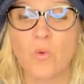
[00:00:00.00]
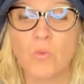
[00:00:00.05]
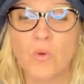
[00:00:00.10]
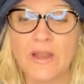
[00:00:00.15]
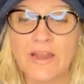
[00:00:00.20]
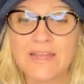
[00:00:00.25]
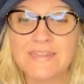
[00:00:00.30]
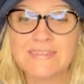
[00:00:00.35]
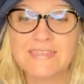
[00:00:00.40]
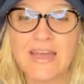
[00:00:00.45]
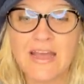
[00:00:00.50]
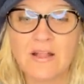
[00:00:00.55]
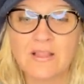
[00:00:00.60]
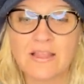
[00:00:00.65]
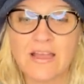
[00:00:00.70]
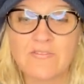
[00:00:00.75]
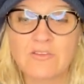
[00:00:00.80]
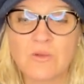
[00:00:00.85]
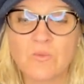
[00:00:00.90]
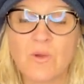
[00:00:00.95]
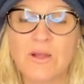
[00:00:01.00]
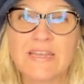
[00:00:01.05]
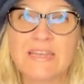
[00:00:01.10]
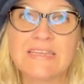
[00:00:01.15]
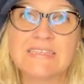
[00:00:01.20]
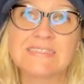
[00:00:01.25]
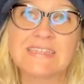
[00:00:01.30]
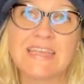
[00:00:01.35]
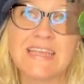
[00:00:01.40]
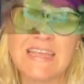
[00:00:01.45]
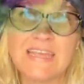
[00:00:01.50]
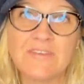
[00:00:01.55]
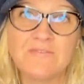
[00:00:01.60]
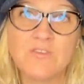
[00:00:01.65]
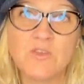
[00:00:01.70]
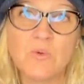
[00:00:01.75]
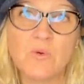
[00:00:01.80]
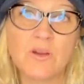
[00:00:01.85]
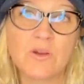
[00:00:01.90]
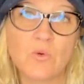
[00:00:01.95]
What I tell everyone is if
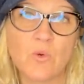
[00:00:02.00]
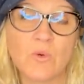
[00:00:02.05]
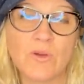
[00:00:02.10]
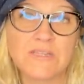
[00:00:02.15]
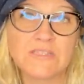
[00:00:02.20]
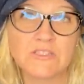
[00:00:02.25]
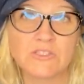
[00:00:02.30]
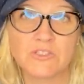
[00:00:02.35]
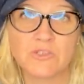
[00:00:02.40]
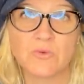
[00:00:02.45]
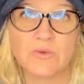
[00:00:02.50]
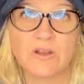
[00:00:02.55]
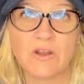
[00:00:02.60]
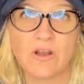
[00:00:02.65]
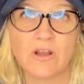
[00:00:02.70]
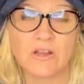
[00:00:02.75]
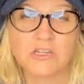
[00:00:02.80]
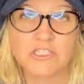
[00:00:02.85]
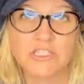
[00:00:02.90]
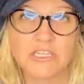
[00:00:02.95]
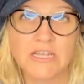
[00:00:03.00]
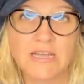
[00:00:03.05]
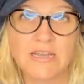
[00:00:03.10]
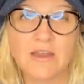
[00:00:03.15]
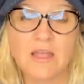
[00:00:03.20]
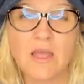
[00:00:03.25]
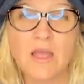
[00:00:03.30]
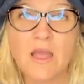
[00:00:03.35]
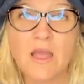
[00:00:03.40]
you are going to do an auction,